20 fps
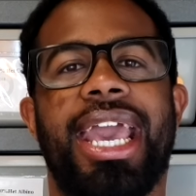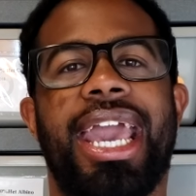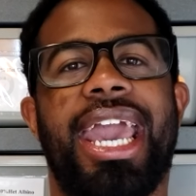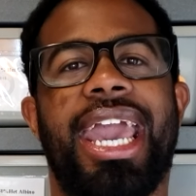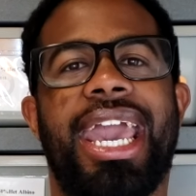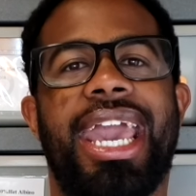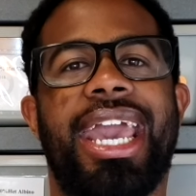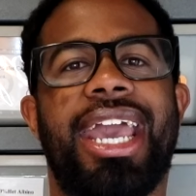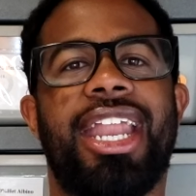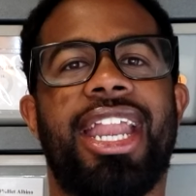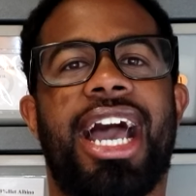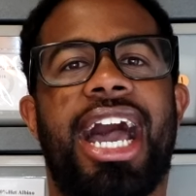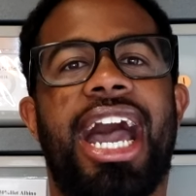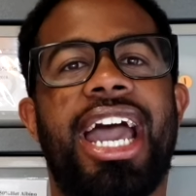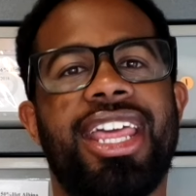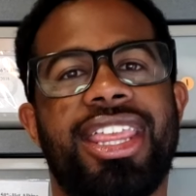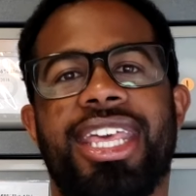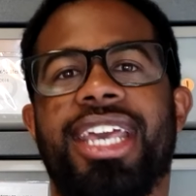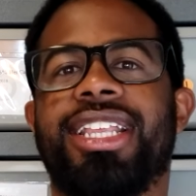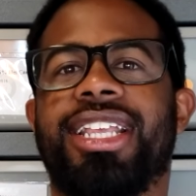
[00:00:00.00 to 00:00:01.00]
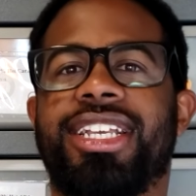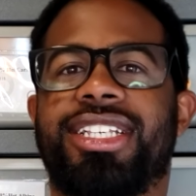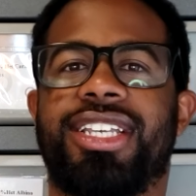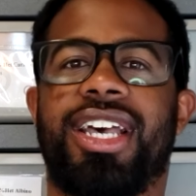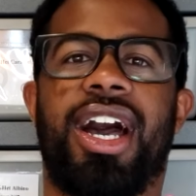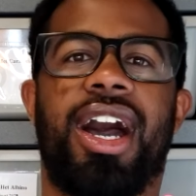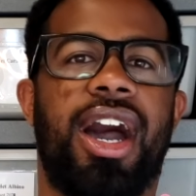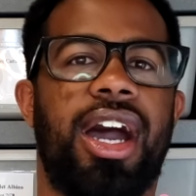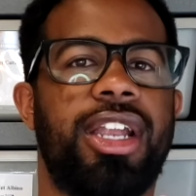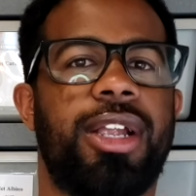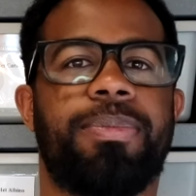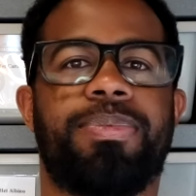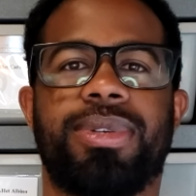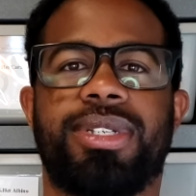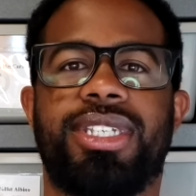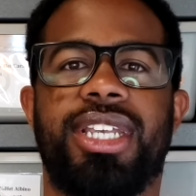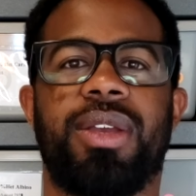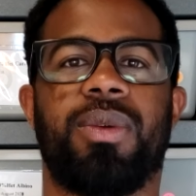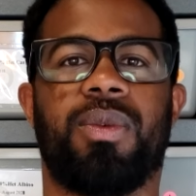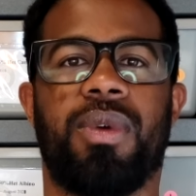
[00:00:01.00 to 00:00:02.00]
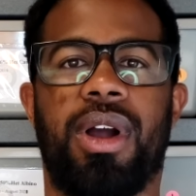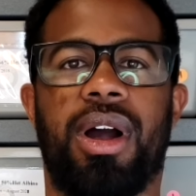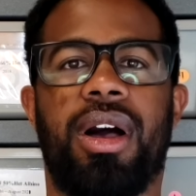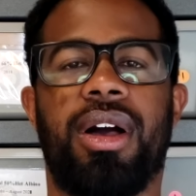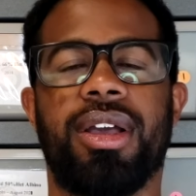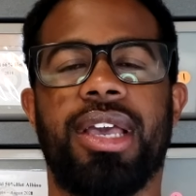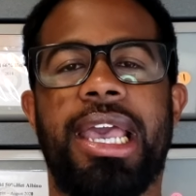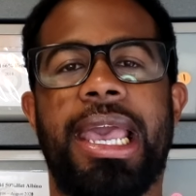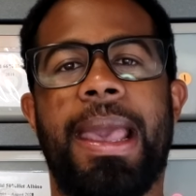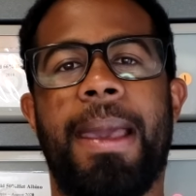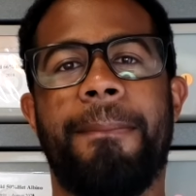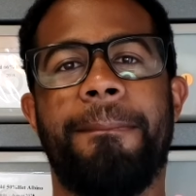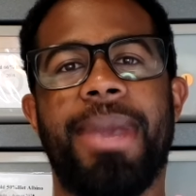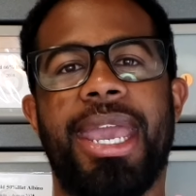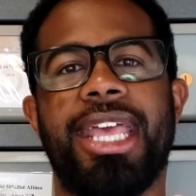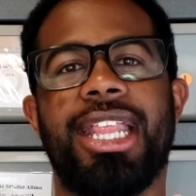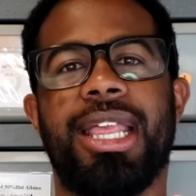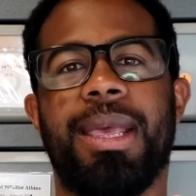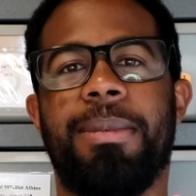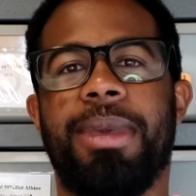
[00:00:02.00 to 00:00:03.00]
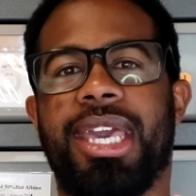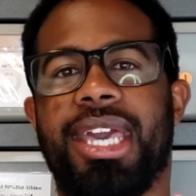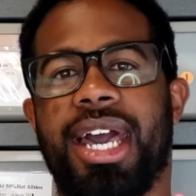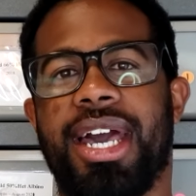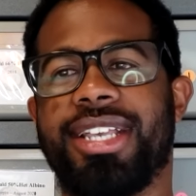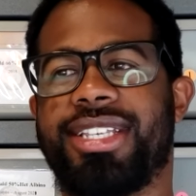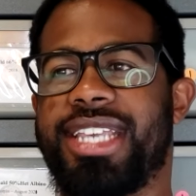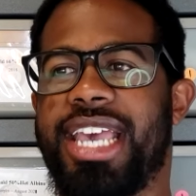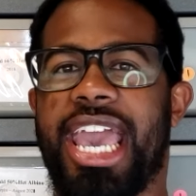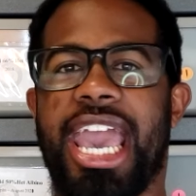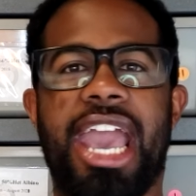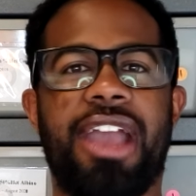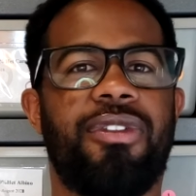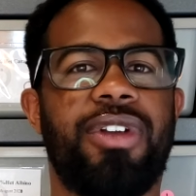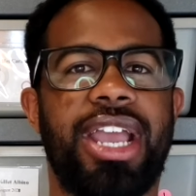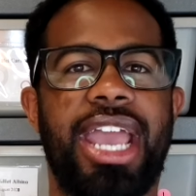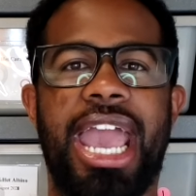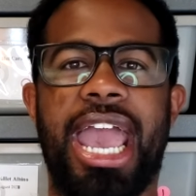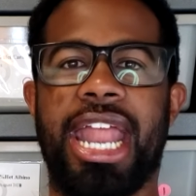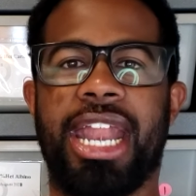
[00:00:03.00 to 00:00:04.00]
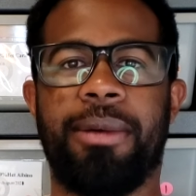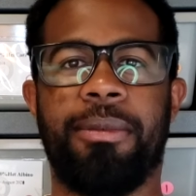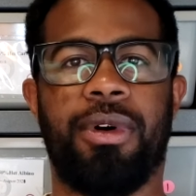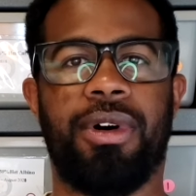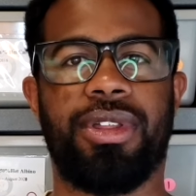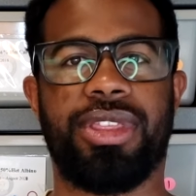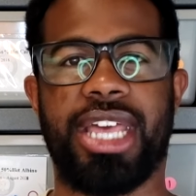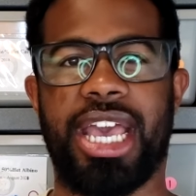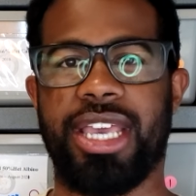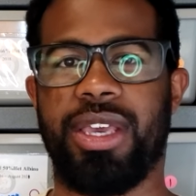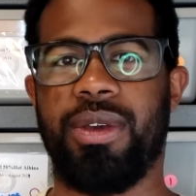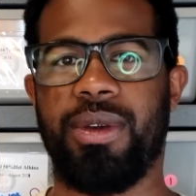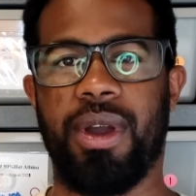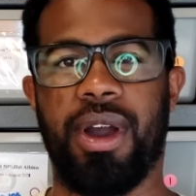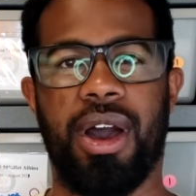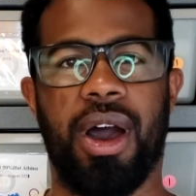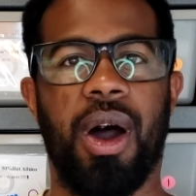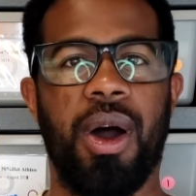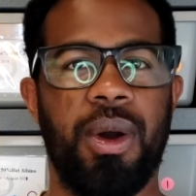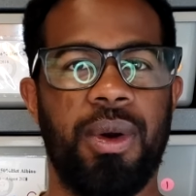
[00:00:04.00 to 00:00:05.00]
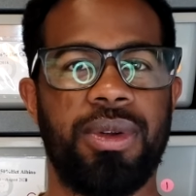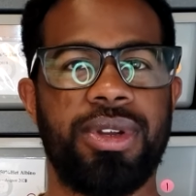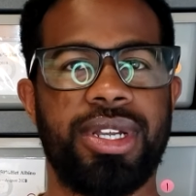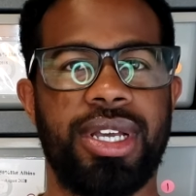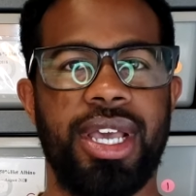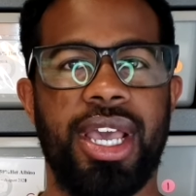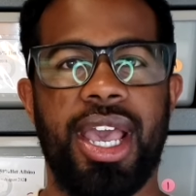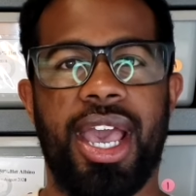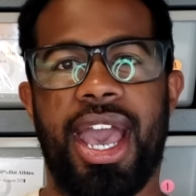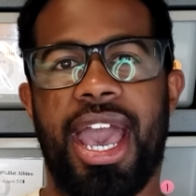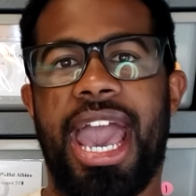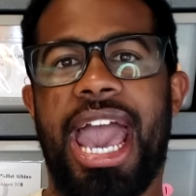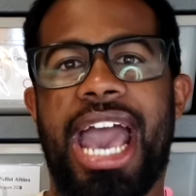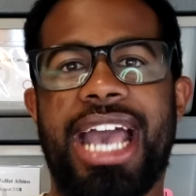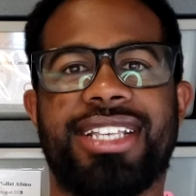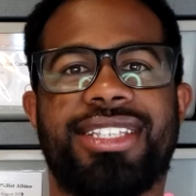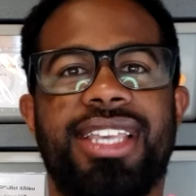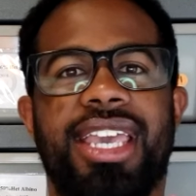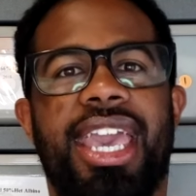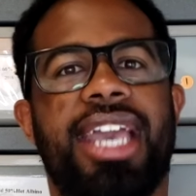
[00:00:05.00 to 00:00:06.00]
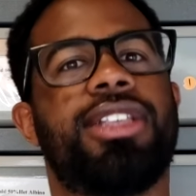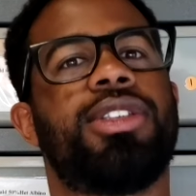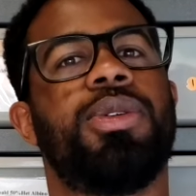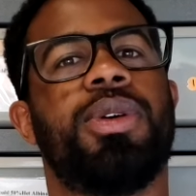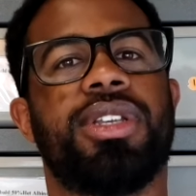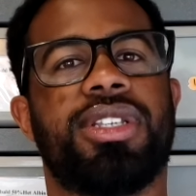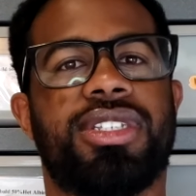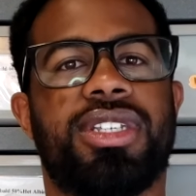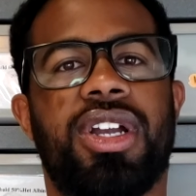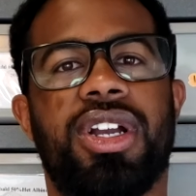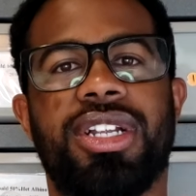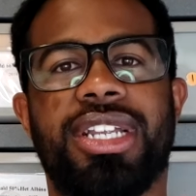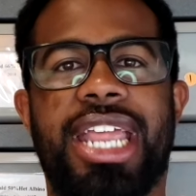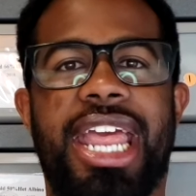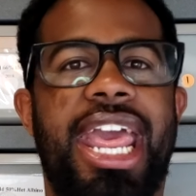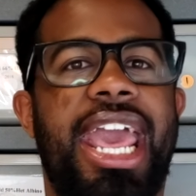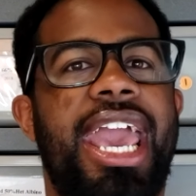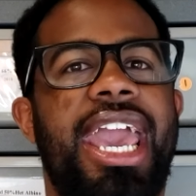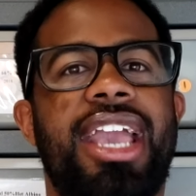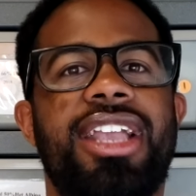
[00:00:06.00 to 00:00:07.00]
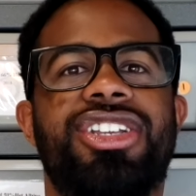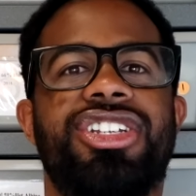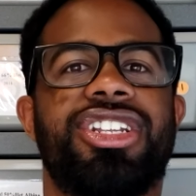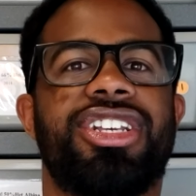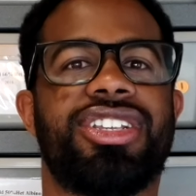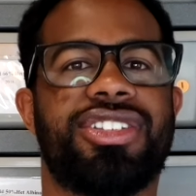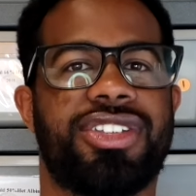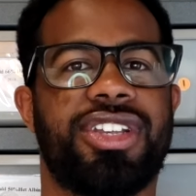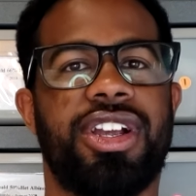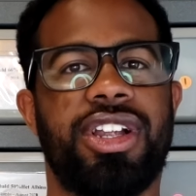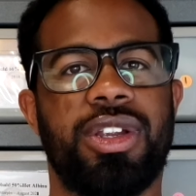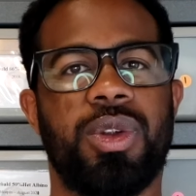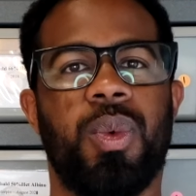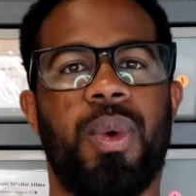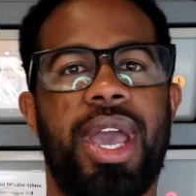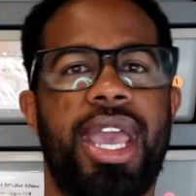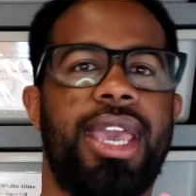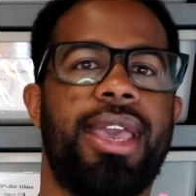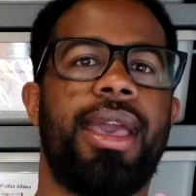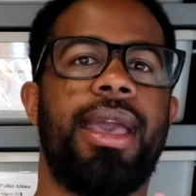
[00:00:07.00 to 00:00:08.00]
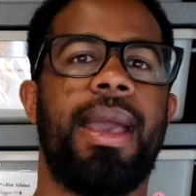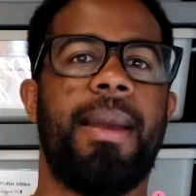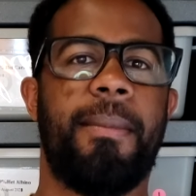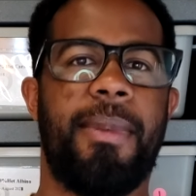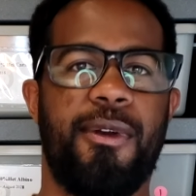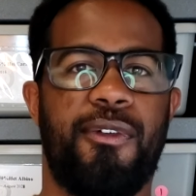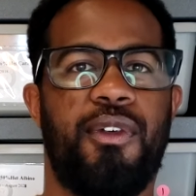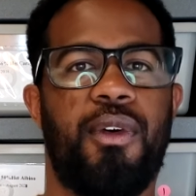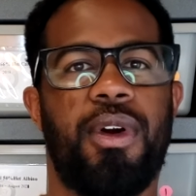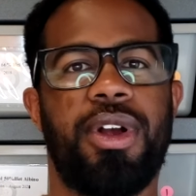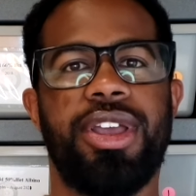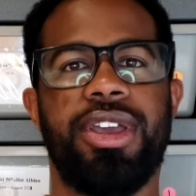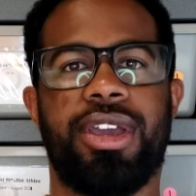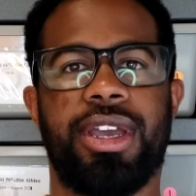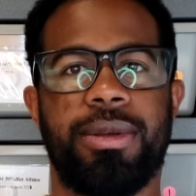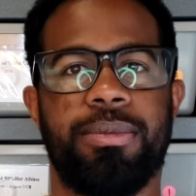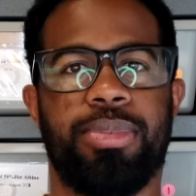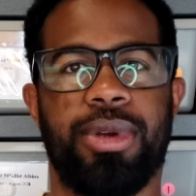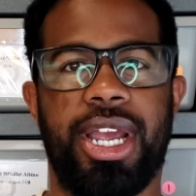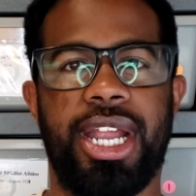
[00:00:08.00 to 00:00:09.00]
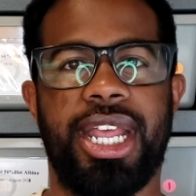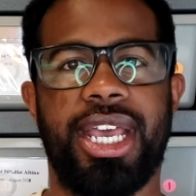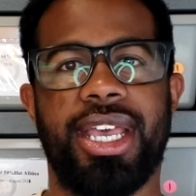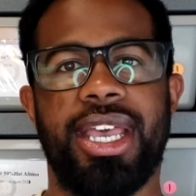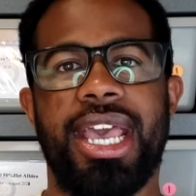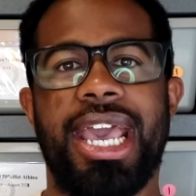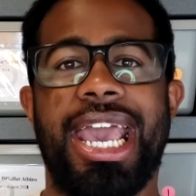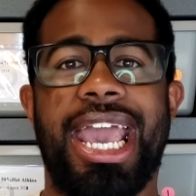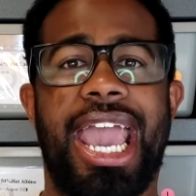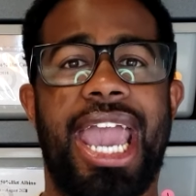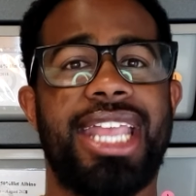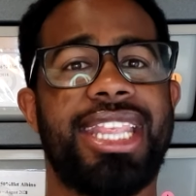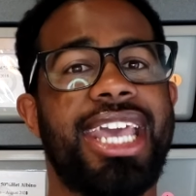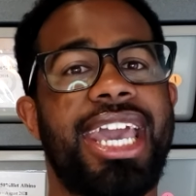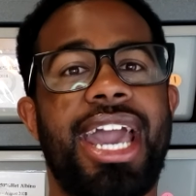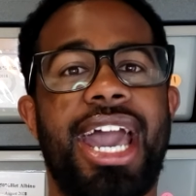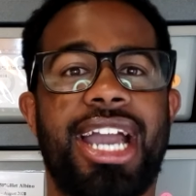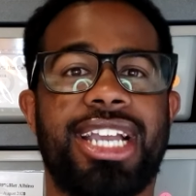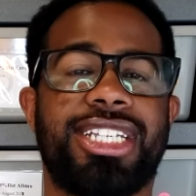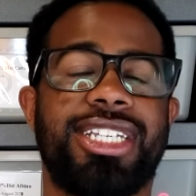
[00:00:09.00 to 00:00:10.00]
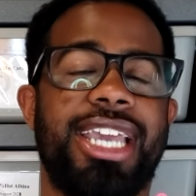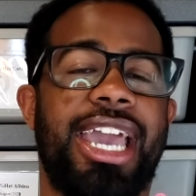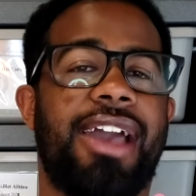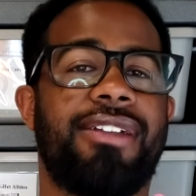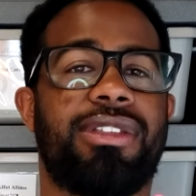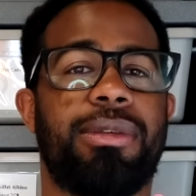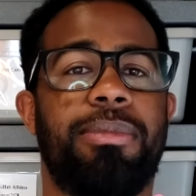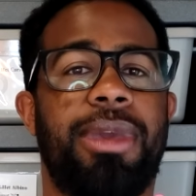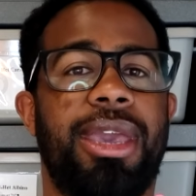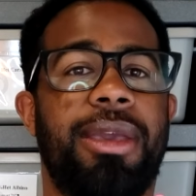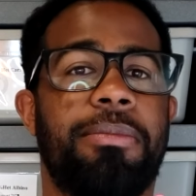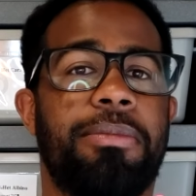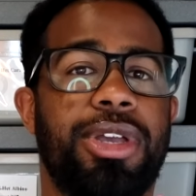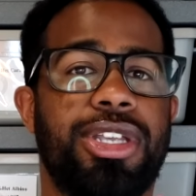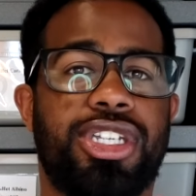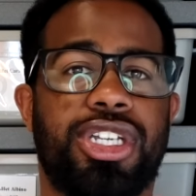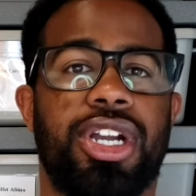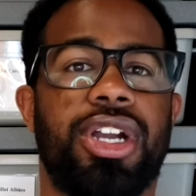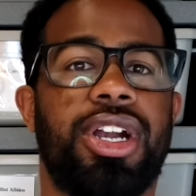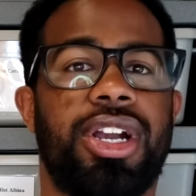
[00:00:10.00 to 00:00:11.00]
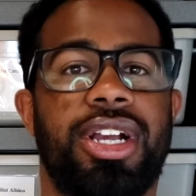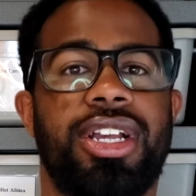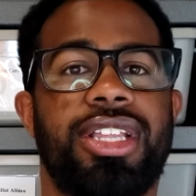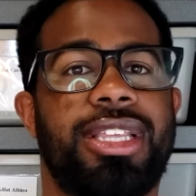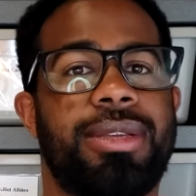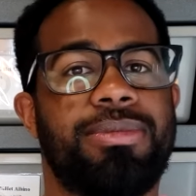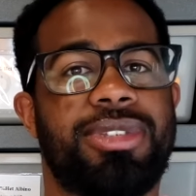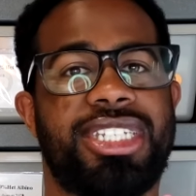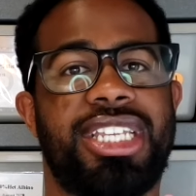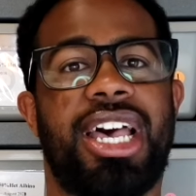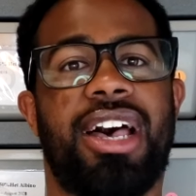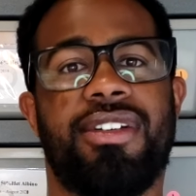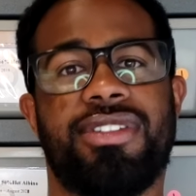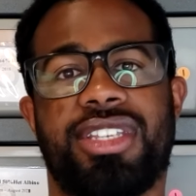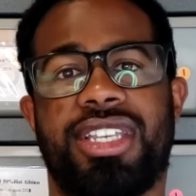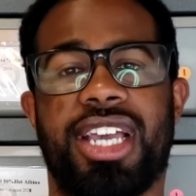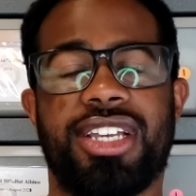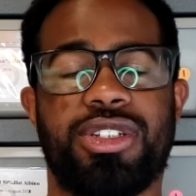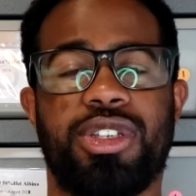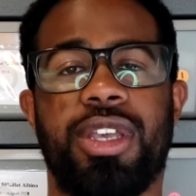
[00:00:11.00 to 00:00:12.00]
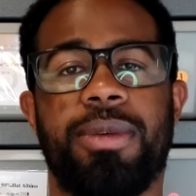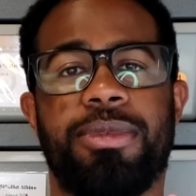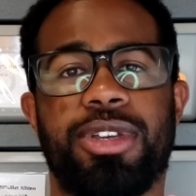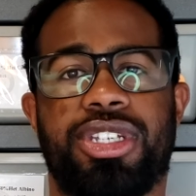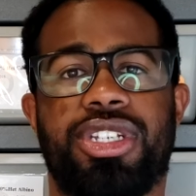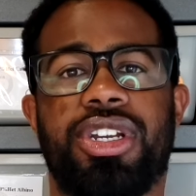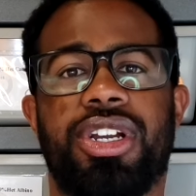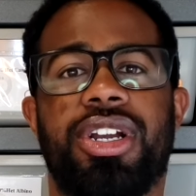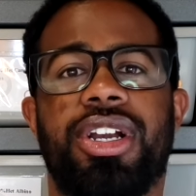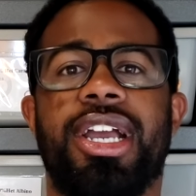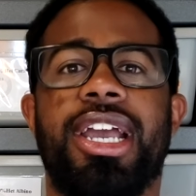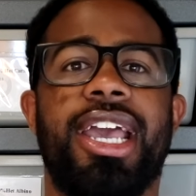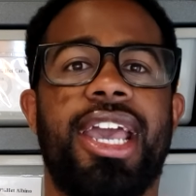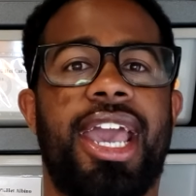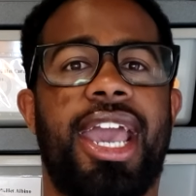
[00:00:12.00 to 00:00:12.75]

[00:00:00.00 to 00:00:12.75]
And I think that's 100% wrong, mainly because every animal that you own has to get to a certain age and a certain weight before you can breed it. And they actually have to be mature themselves, sexually mature.